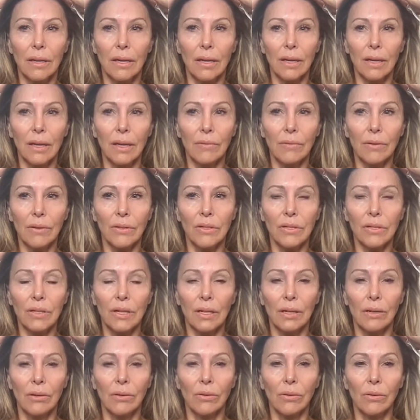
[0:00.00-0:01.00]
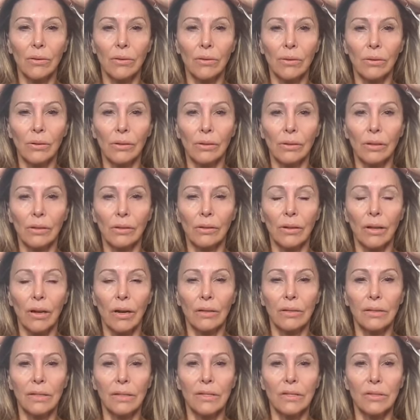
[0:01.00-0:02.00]
And we're just going to hold
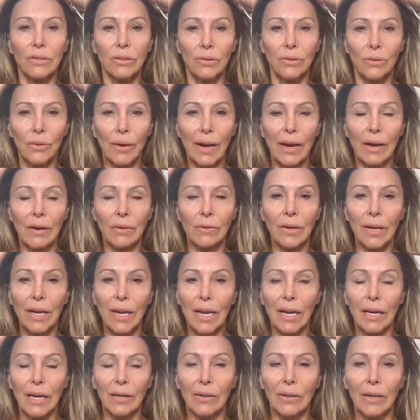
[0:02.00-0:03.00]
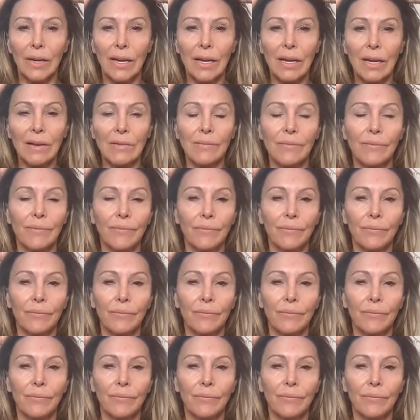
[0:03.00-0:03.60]
along this crown area.